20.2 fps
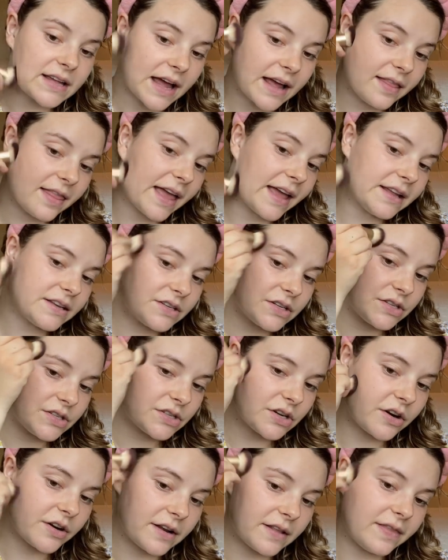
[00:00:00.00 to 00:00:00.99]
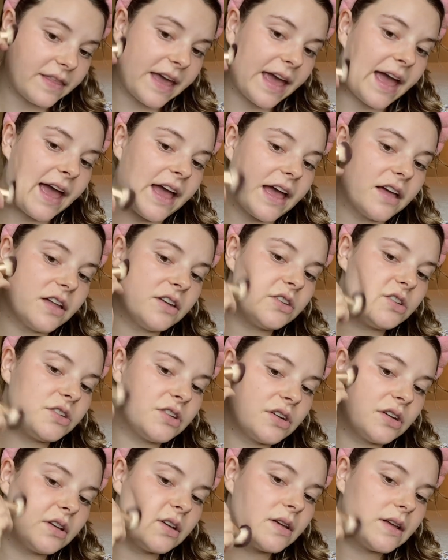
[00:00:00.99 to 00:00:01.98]
I like to start at the edge.
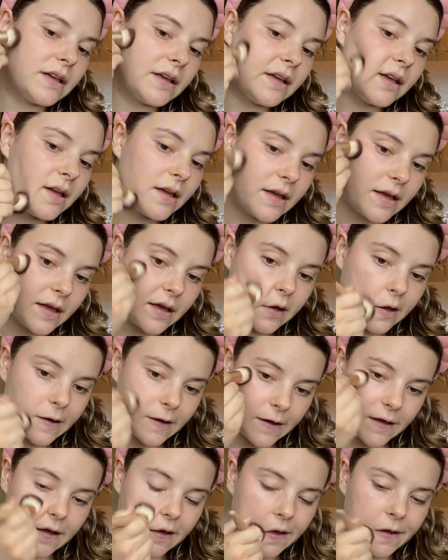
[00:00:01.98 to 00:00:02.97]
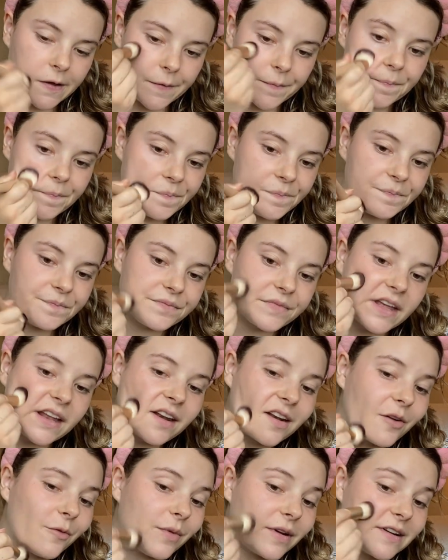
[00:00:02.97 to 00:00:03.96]
And I
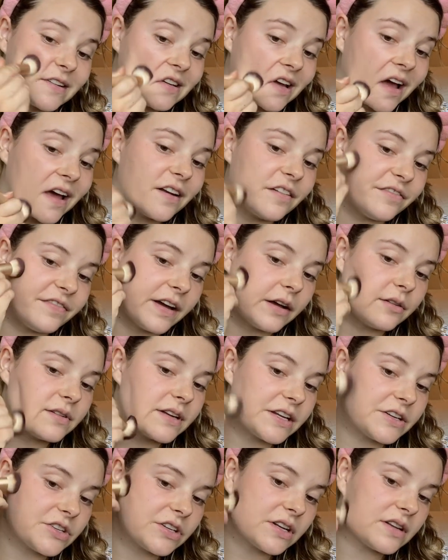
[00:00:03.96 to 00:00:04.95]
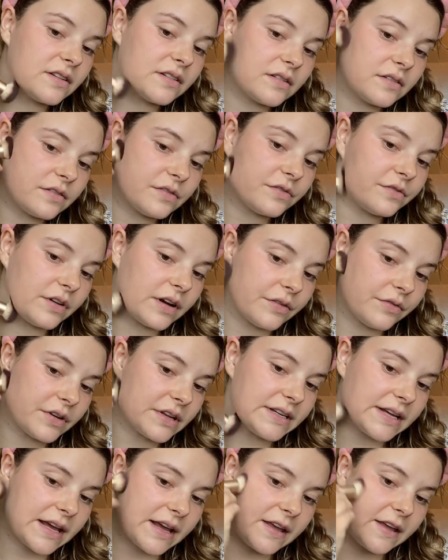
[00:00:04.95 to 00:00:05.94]
don't want a ton of foundation for every
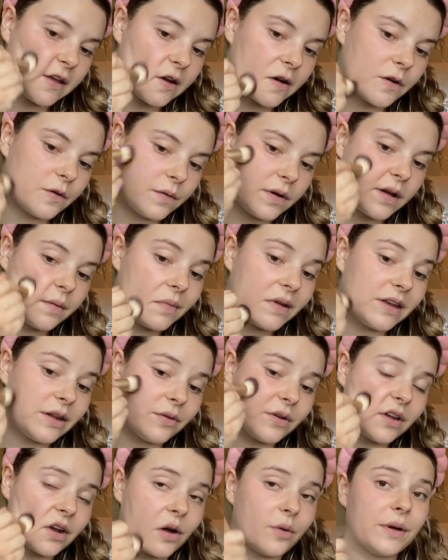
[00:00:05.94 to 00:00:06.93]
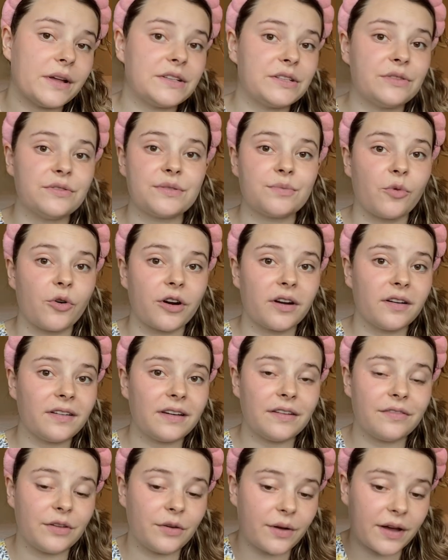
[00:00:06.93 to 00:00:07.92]
day, you know? I mean, you can always use more
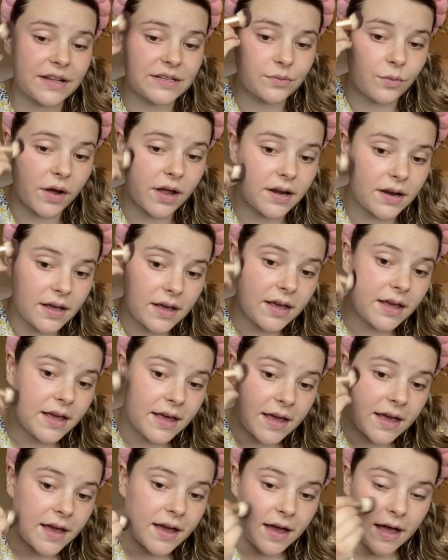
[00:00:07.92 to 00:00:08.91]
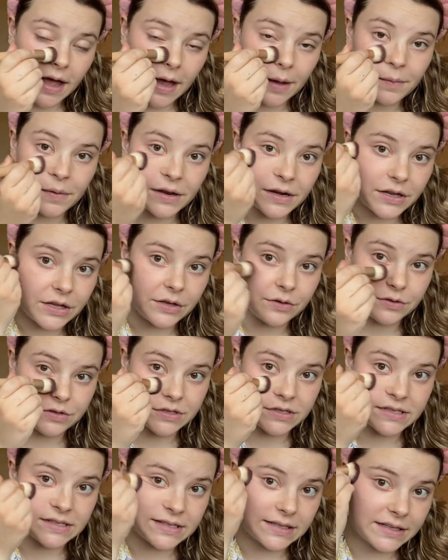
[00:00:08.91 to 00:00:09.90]
if you guys want. I'm going to use
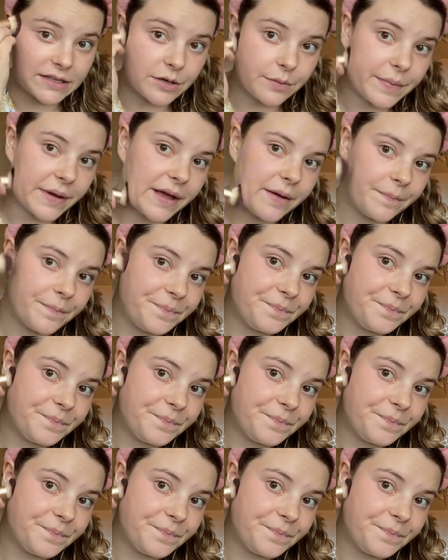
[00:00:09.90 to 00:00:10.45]
just a little bit.